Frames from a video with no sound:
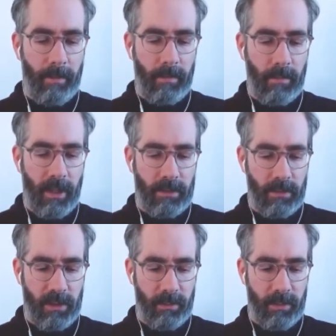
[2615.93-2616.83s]
As you
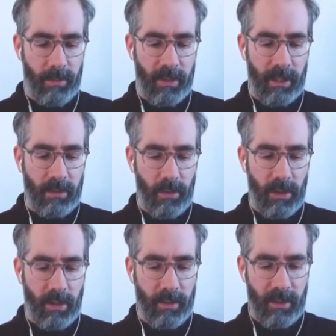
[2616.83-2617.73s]
say, people get
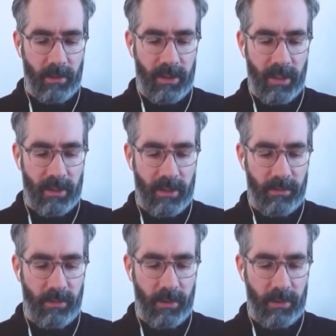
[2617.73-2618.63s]
usually a bit irritated
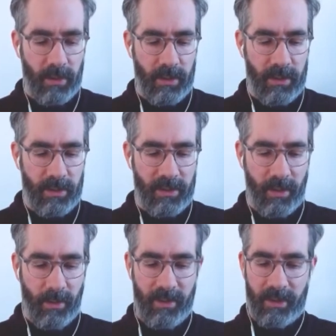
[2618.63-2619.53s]
at first, and this is
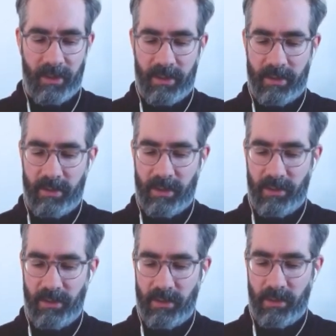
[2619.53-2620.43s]
something that
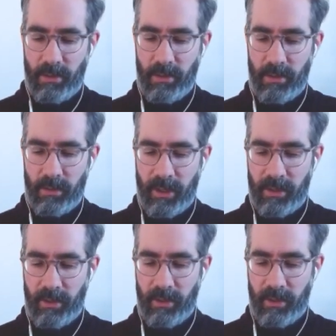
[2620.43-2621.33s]
is you
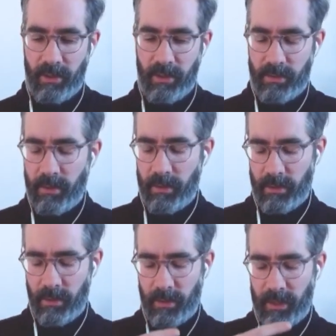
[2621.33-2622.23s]
kind of,
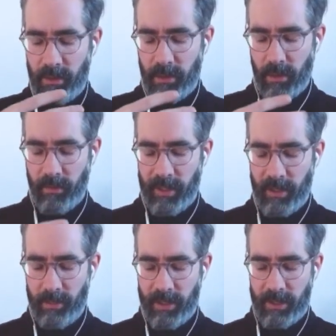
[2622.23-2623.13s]
so in your
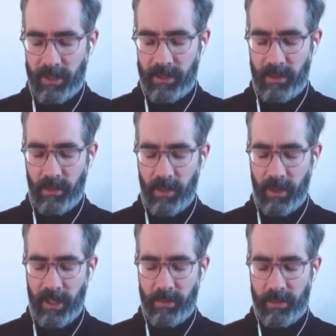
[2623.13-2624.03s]
availability, you are
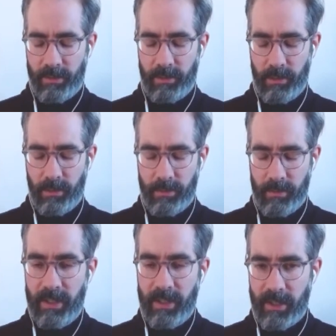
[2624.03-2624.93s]
able to meet
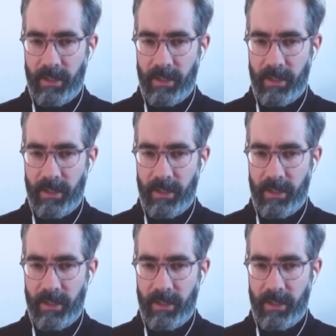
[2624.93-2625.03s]
this.